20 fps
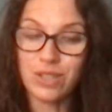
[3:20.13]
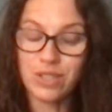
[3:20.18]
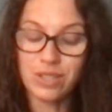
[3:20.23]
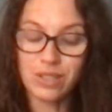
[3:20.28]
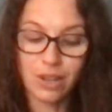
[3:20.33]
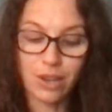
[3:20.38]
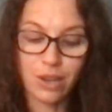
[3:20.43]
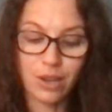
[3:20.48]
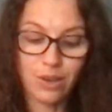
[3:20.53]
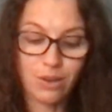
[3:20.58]

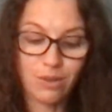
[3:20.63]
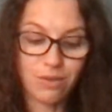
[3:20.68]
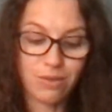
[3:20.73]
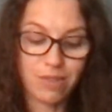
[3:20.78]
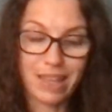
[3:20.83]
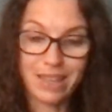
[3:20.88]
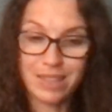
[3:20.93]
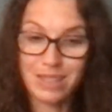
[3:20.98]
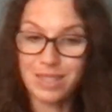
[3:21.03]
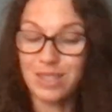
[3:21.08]
So
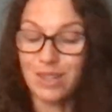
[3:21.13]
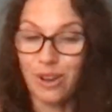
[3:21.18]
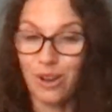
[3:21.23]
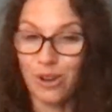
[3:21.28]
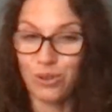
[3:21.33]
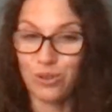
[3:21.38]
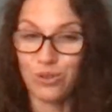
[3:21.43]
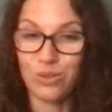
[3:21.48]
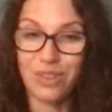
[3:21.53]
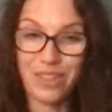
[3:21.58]
that's a
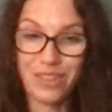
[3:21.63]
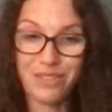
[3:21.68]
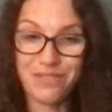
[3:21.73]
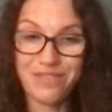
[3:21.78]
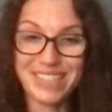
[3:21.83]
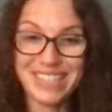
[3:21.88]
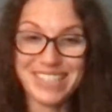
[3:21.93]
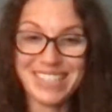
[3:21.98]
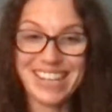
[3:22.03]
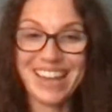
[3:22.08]
whole nother
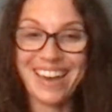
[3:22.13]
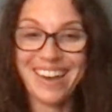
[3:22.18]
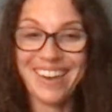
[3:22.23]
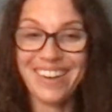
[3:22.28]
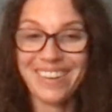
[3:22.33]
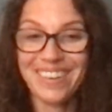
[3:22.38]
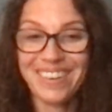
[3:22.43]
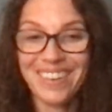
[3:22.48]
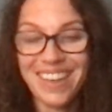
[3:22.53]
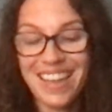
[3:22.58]

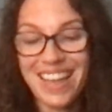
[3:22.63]
video.